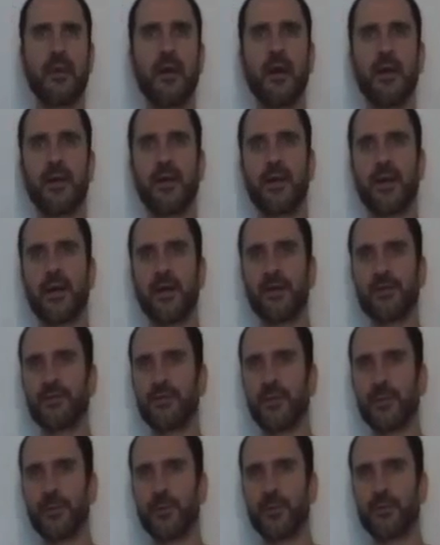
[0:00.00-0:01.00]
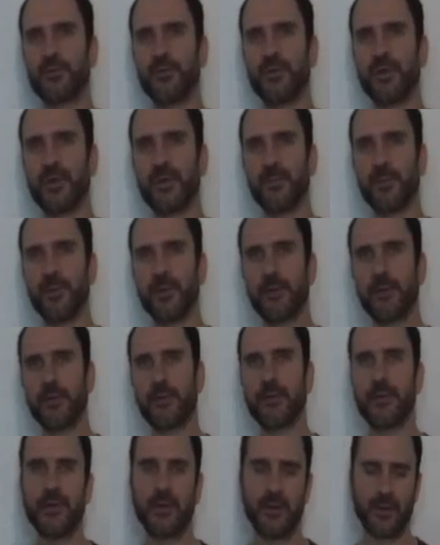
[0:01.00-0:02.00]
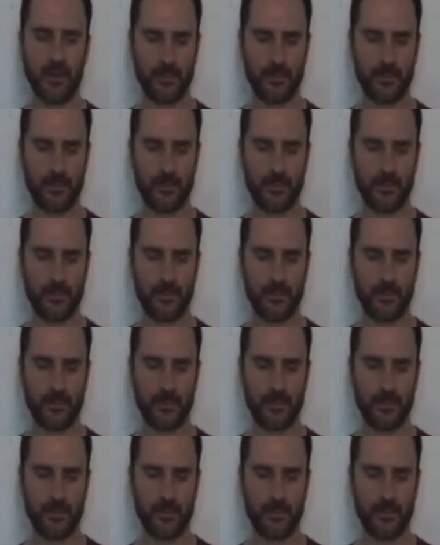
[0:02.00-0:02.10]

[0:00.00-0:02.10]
Hi guys, WTM here.